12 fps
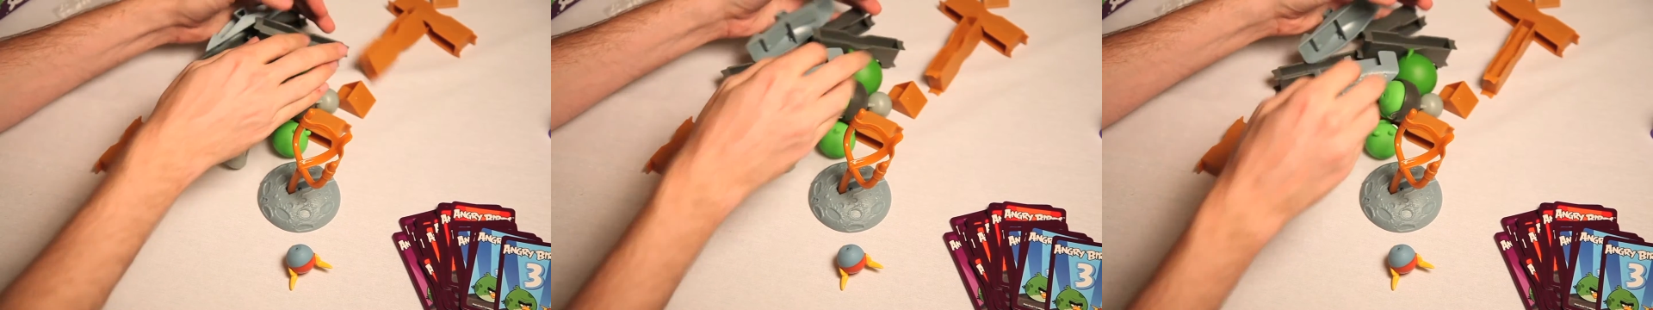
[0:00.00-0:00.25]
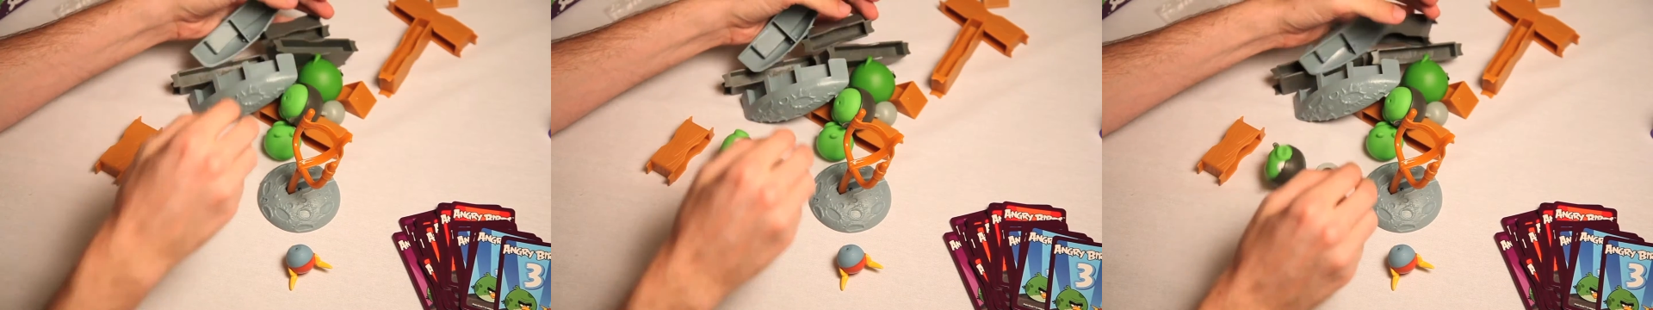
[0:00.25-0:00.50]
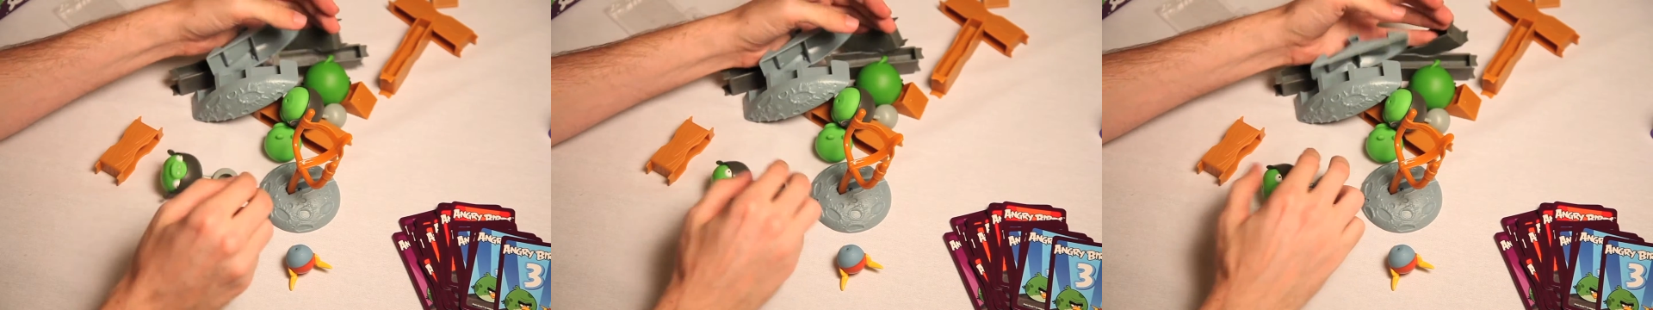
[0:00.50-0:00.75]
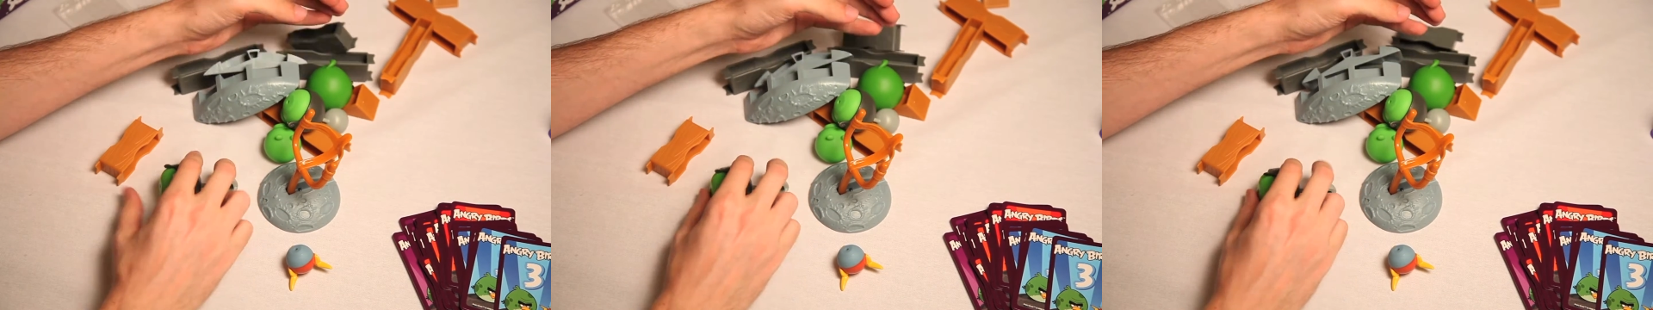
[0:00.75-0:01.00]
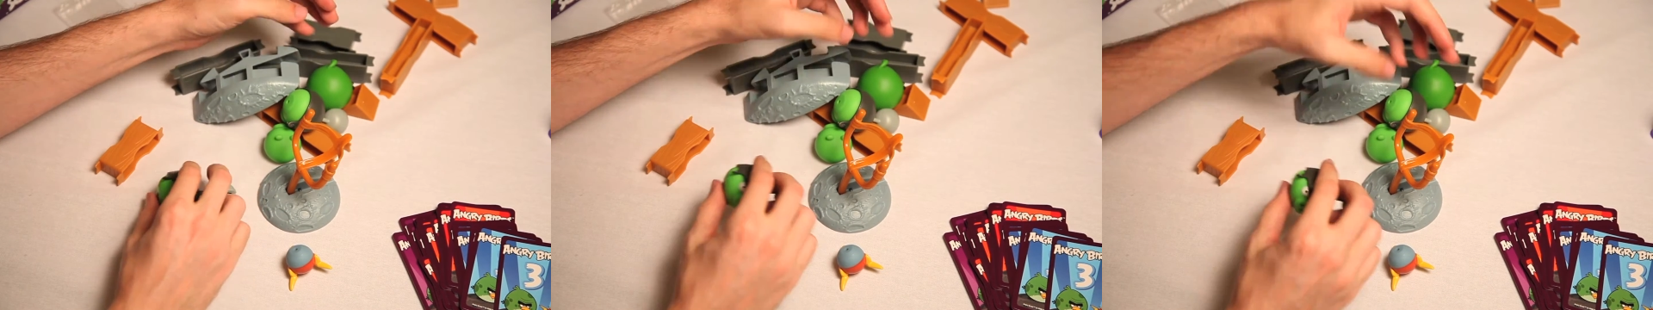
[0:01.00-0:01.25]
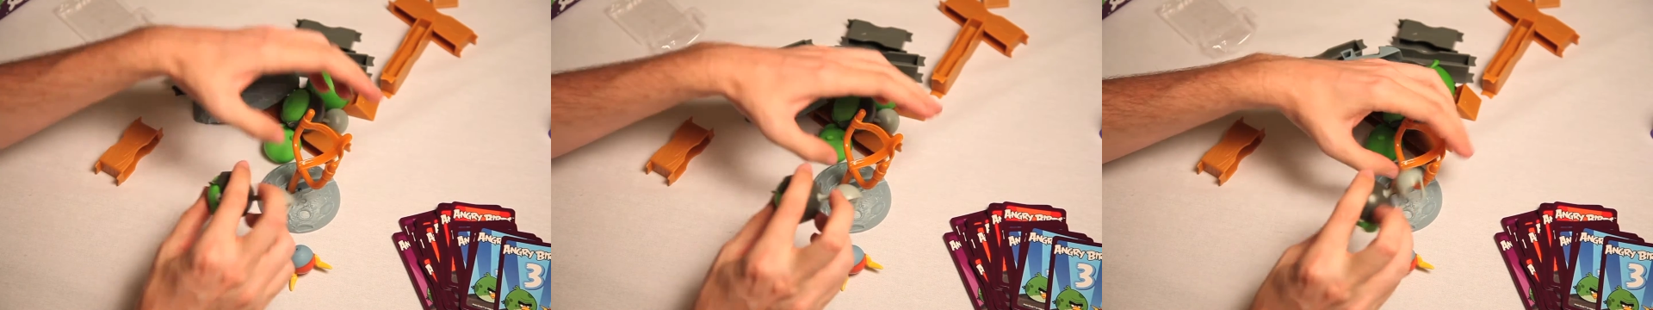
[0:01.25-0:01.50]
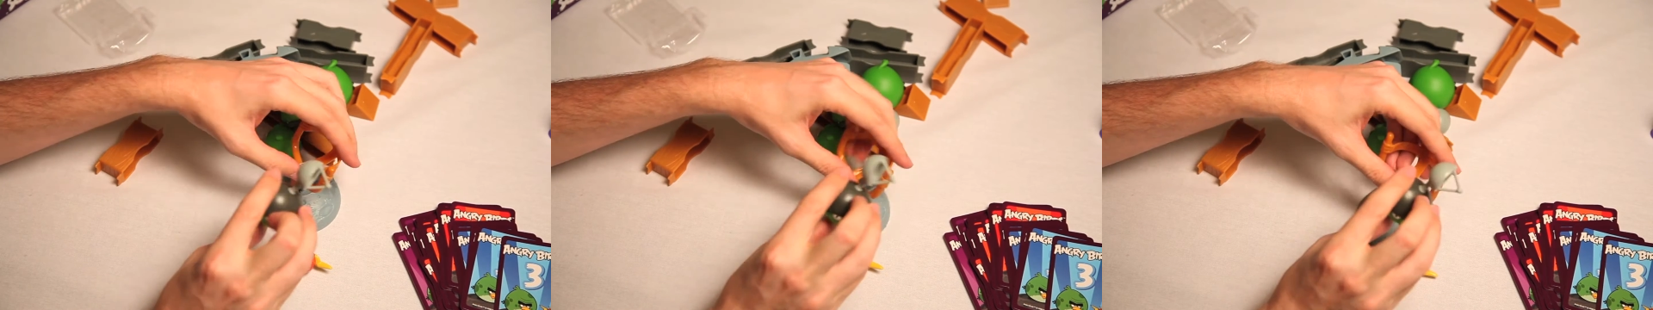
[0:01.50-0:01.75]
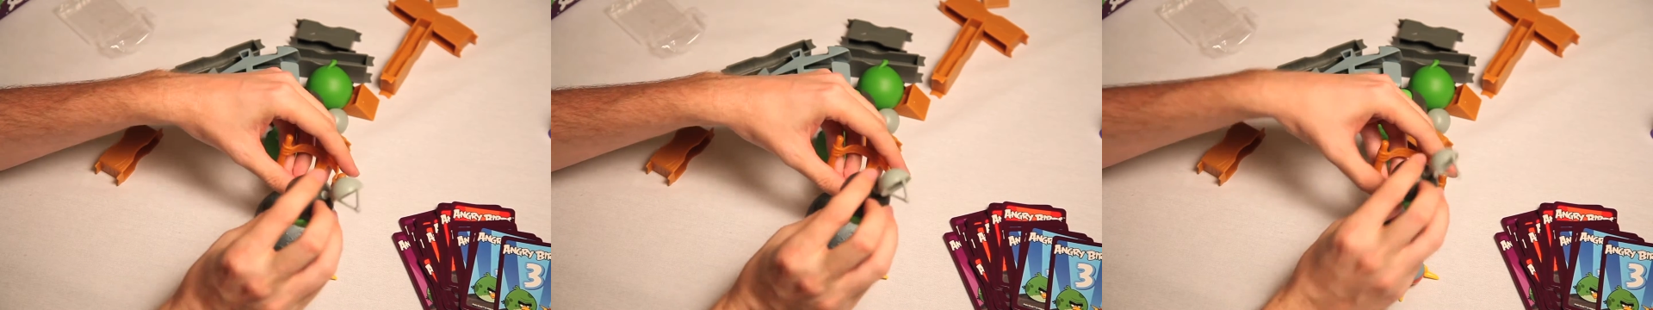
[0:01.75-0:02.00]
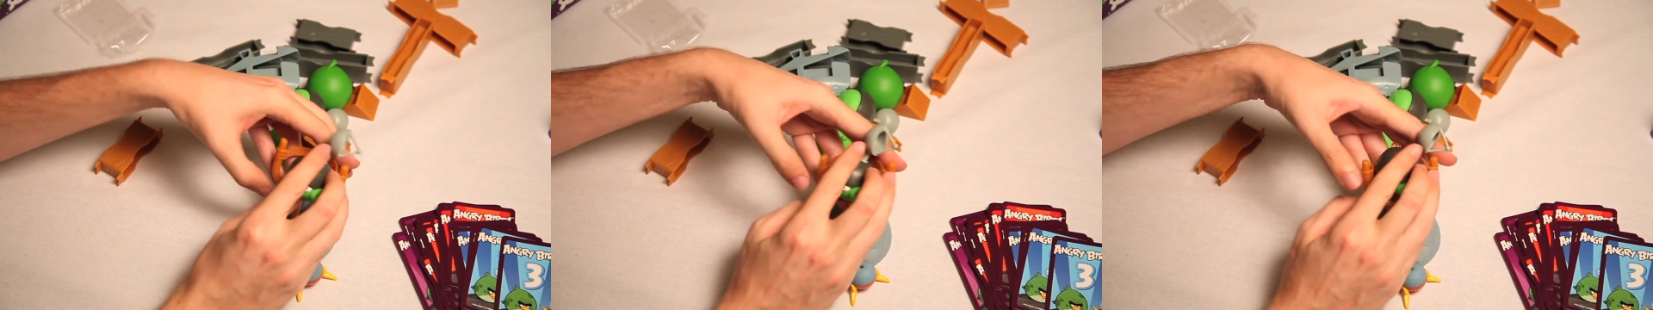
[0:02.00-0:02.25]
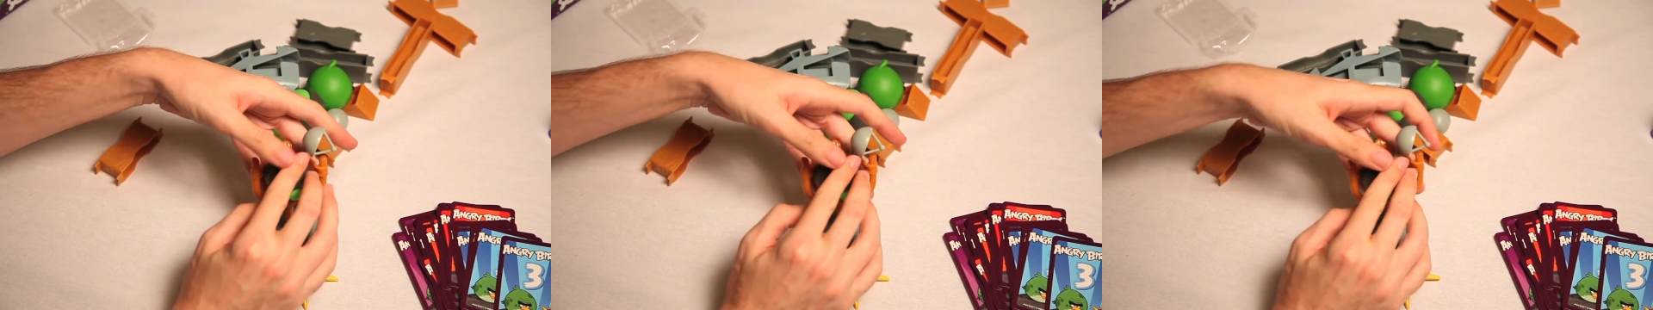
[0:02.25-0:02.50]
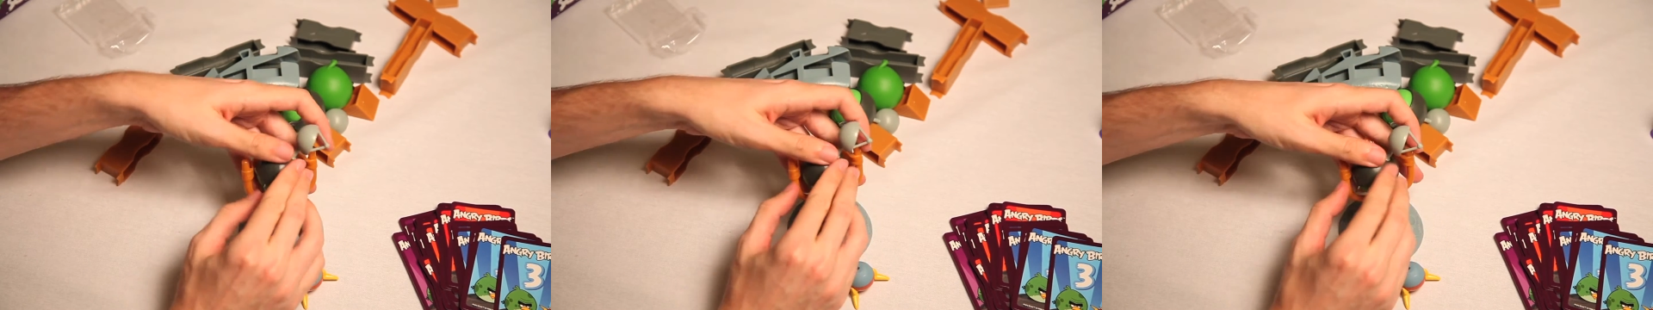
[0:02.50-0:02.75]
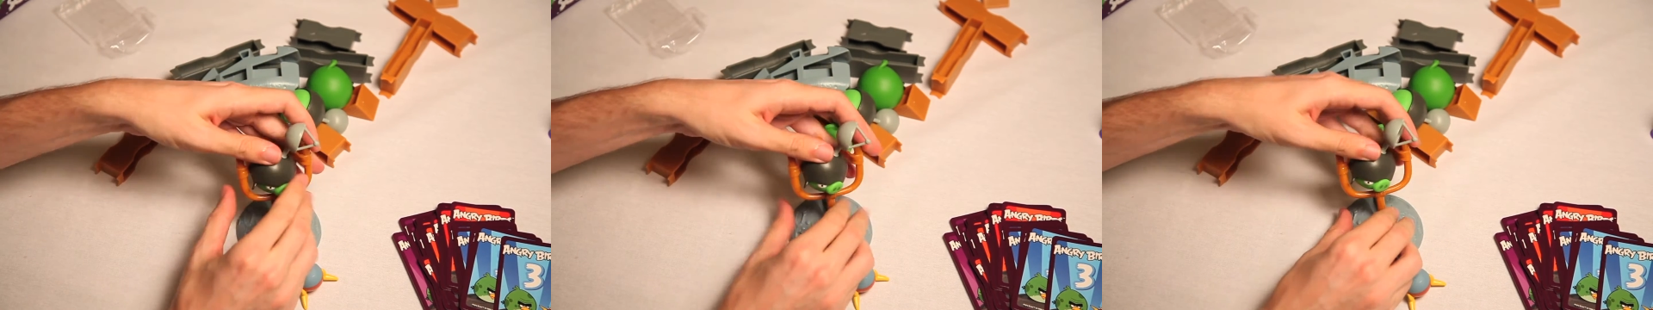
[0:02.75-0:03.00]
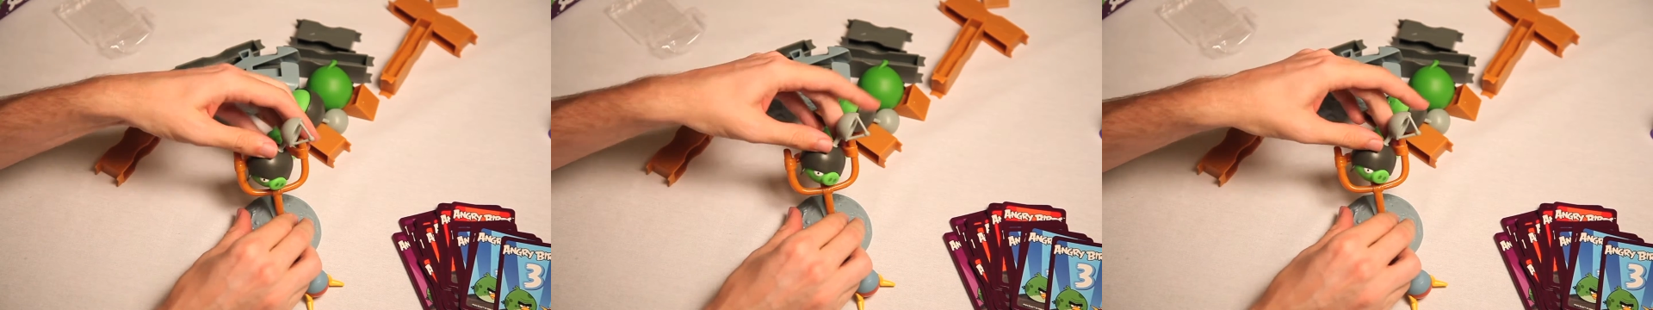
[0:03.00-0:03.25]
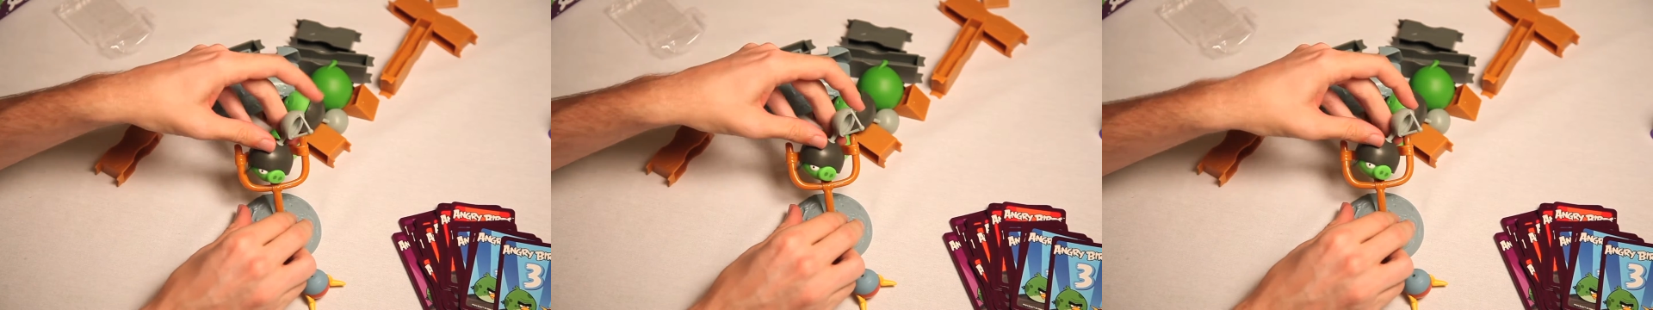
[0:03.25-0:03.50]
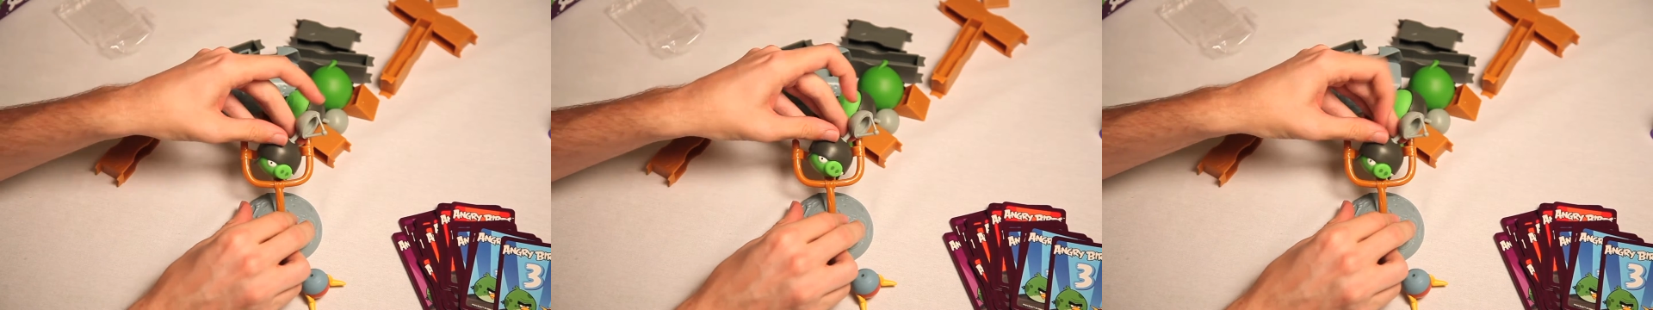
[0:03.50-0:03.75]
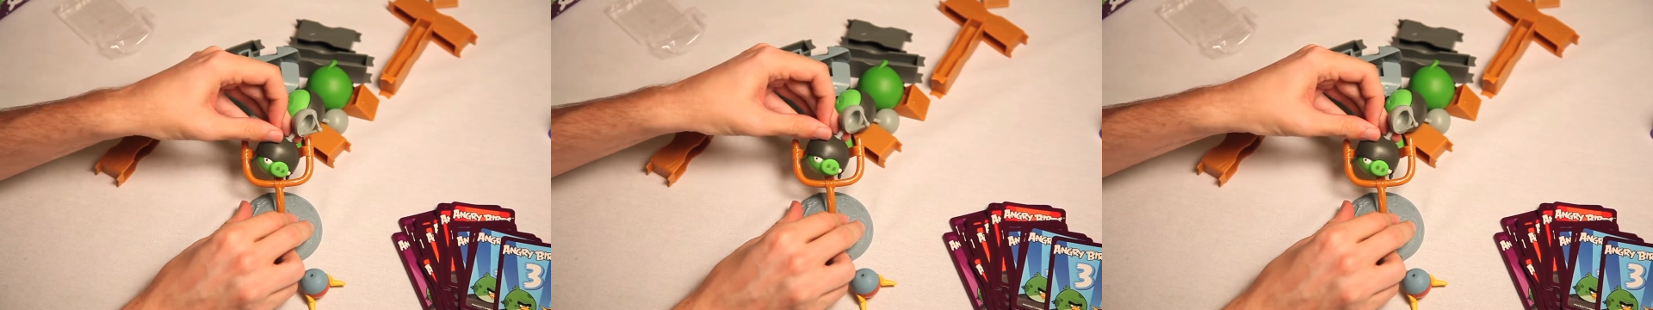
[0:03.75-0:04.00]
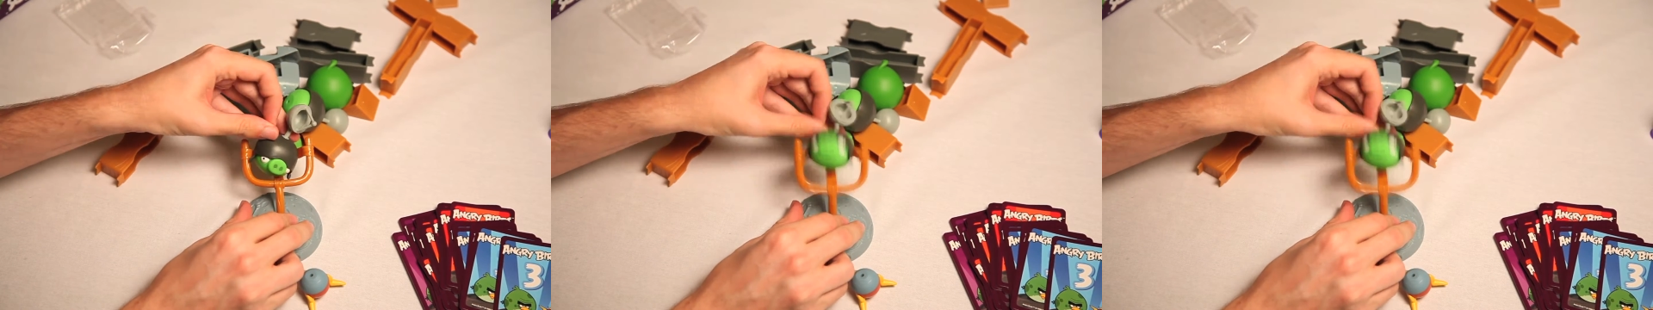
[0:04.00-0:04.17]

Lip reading: [unreadable: no face in view]